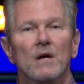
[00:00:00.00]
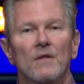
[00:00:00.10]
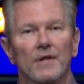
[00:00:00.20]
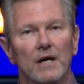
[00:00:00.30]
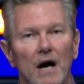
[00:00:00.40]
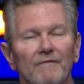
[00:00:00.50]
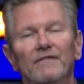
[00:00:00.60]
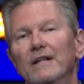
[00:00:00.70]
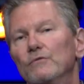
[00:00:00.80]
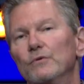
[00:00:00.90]
The
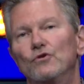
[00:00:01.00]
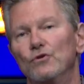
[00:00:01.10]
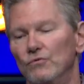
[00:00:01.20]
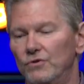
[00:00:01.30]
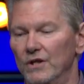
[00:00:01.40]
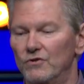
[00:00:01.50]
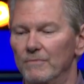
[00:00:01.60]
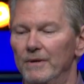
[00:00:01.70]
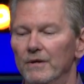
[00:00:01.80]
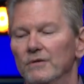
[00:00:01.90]
conflict with Jews and
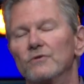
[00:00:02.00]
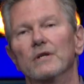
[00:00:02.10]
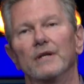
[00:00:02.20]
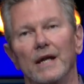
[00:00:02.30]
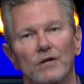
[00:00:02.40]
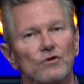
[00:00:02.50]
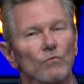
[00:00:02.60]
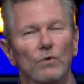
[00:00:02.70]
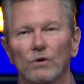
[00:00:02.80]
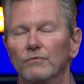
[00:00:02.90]
Samaritans in the ancient
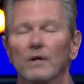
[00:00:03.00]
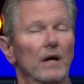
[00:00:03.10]
world,